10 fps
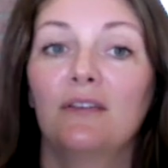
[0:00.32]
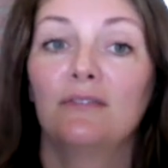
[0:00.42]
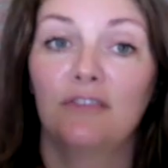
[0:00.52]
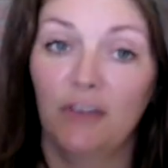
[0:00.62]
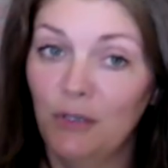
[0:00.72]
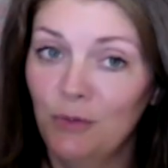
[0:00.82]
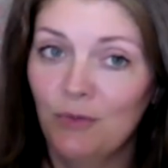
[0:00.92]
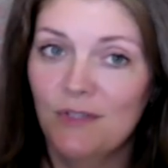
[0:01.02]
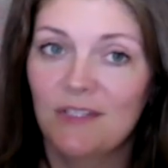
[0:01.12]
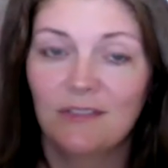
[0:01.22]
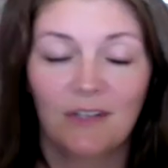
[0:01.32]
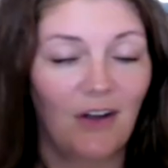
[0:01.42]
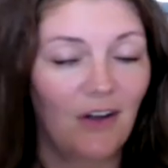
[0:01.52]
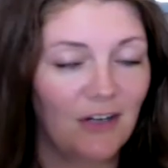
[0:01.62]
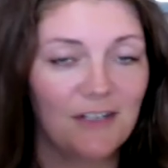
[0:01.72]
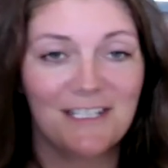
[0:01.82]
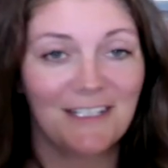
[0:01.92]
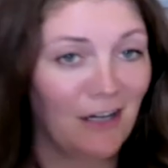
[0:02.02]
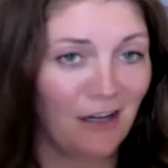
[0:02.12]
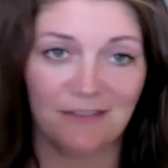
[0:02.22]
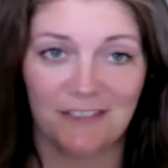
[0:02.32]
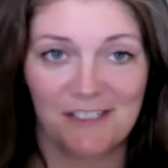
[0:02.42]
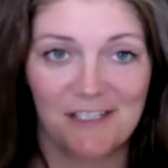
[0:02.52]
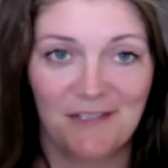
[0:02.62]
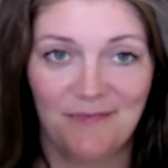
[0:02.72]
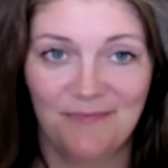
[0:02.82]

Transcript: Views aren't offers.